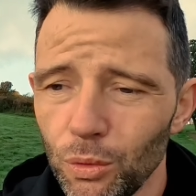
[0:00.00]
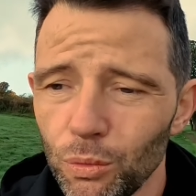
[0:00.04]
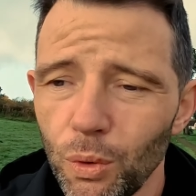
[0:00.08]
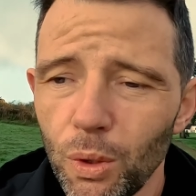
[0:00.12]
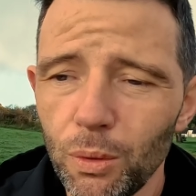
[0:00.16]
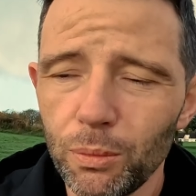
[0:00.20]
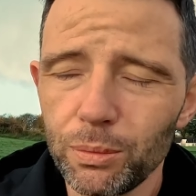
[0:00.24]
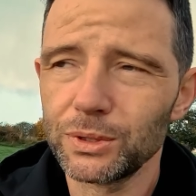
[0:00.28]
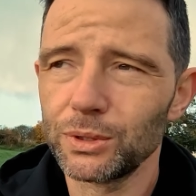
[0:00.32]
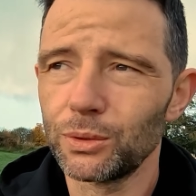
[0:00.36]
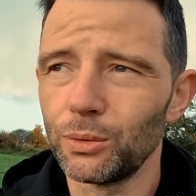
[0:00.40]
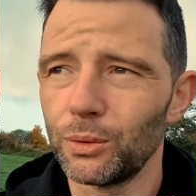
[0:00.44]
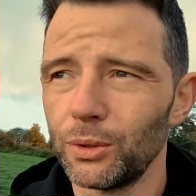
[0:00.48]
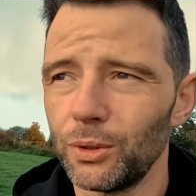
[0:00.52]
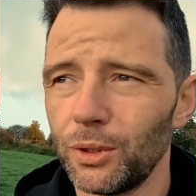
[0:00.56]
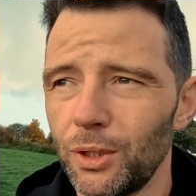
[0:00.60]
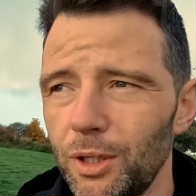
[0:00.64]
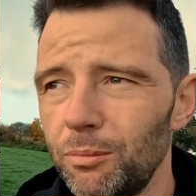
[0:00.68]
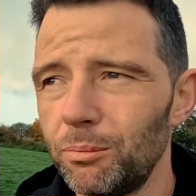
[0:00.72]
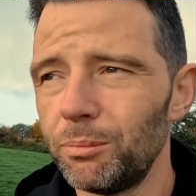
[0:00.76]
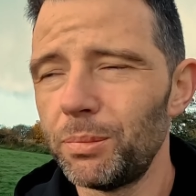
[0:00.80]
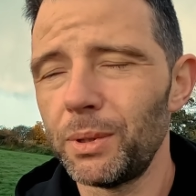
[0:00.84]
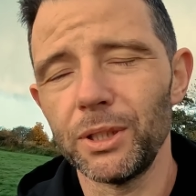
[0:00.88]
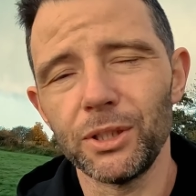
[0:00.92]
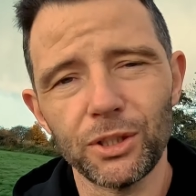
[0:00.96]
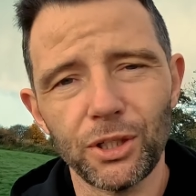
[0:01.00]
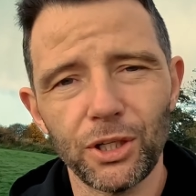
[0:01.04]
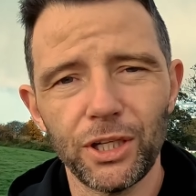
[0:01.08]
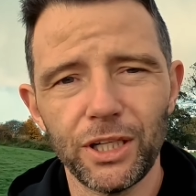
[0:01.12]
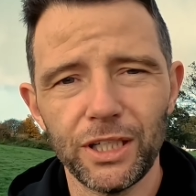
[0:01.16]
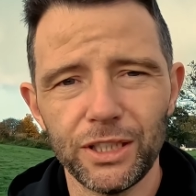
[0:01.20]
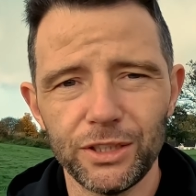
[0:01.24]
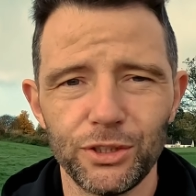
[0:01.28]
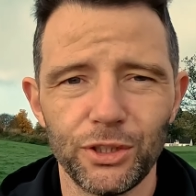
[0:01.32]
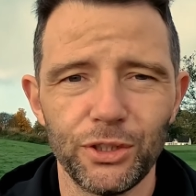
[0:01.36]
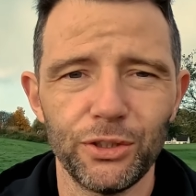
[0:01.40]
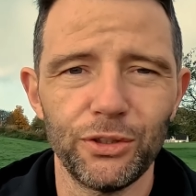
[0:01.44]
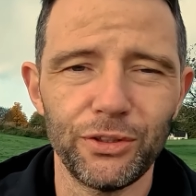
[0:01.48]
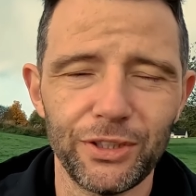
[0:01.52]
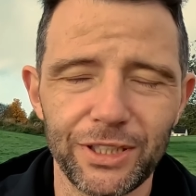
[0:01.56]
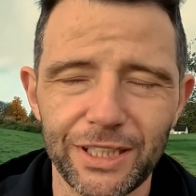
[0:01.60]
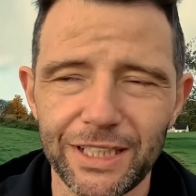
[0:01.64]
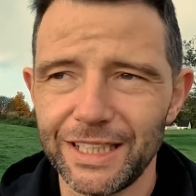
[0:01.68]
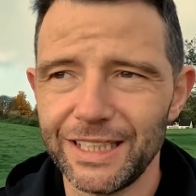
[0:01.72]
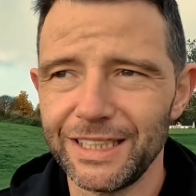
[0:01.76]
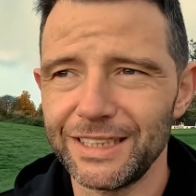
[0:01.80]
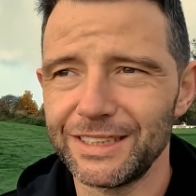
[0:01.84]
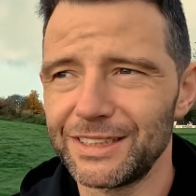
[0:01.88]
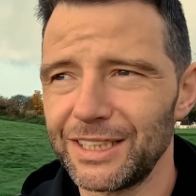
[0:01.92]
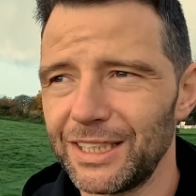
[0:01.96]
what was going on, but now I do
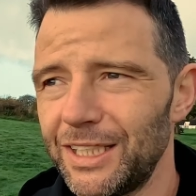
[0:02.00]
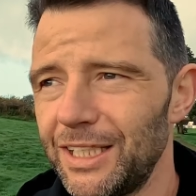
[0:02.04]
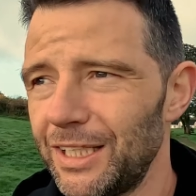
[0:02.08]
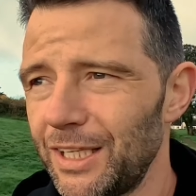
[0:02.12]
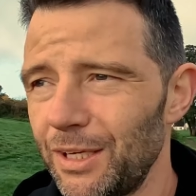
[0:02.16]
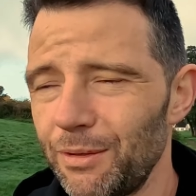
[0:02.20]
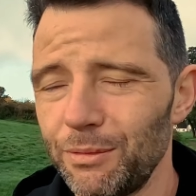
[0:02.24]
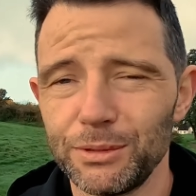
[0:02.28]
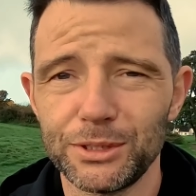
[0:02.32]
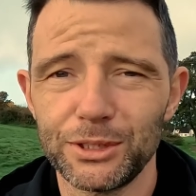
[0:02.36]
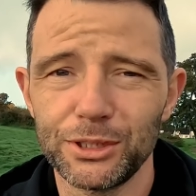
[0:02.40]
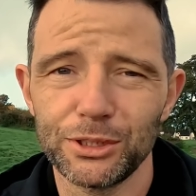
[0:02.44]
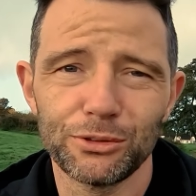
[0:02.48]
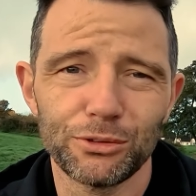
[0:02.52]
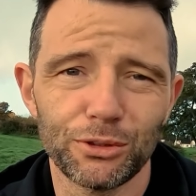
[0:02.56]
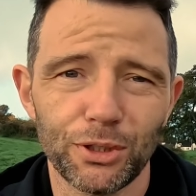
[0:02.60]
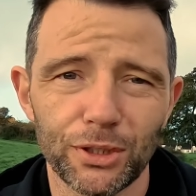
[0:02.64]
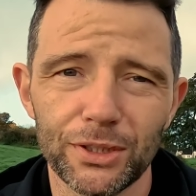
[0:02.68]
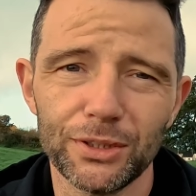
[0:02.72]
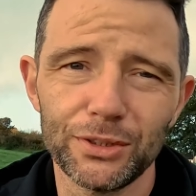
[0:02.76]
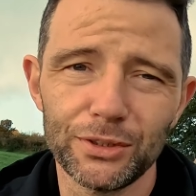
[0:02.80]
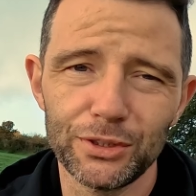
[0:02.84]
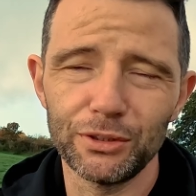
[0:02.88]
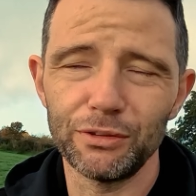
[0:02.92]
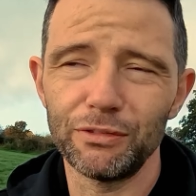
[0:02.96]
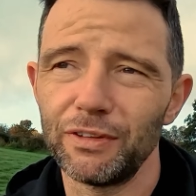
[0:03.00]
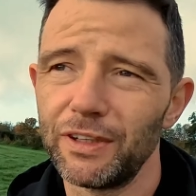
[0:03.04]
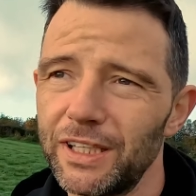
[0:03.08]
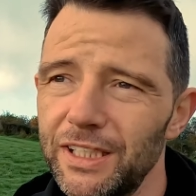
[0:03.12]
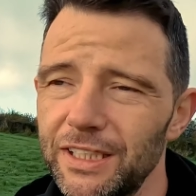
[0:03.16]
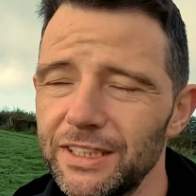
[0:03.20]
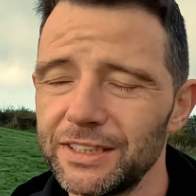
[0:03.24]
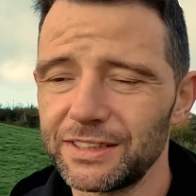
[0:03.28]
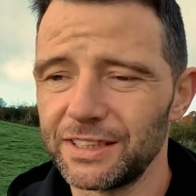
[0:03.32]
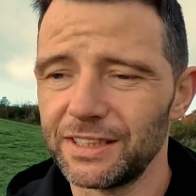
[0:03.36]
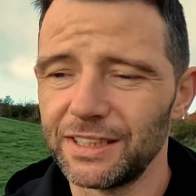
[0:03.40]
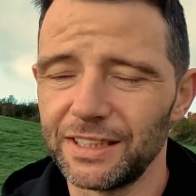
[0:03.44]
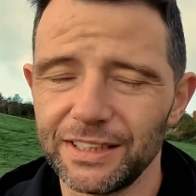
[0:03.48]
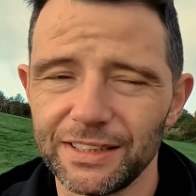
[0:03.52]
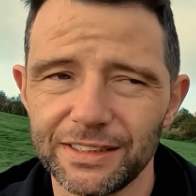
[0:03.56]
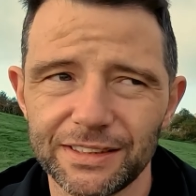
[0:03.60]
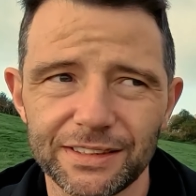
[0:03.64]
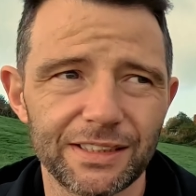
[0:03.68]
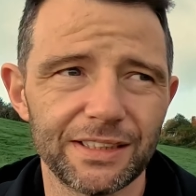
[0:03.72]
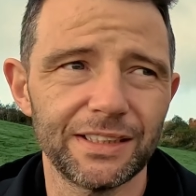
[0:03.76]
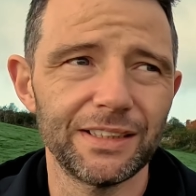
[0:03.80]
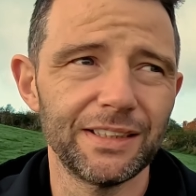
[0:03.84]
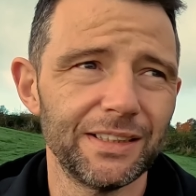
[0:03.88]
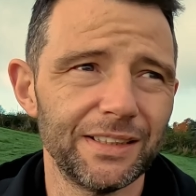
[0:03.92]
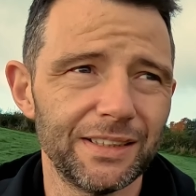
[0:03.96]
realise that I was just running too fast
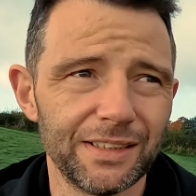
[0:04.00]
and